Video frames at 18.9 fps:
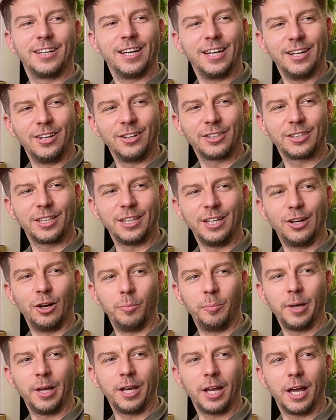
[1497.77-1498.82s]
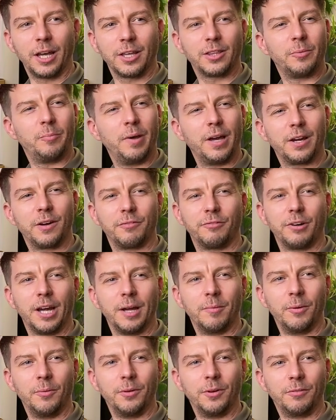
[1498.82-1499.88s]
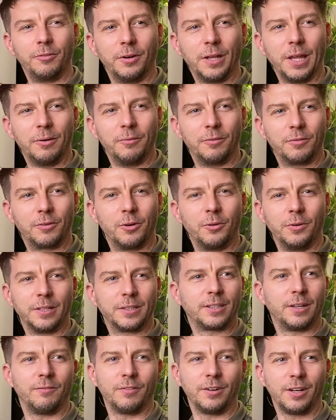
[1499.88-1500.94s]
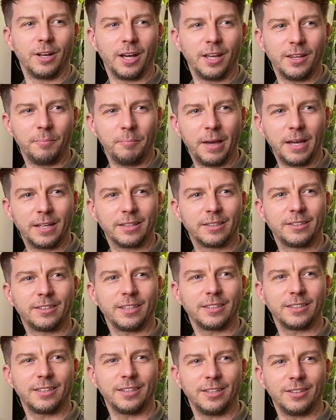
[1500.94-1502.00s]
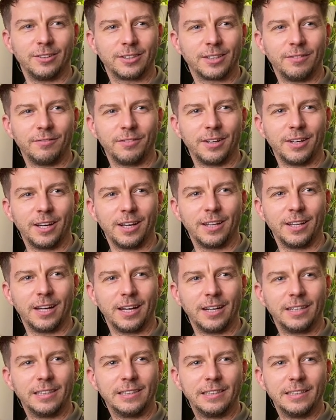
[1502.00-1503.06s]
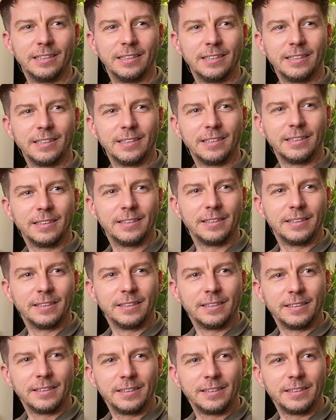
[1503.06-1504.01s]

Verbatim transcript: it, looks a little bit like the Mega frame. I would have they would have called it something like the Mega 60 or something like that. There was a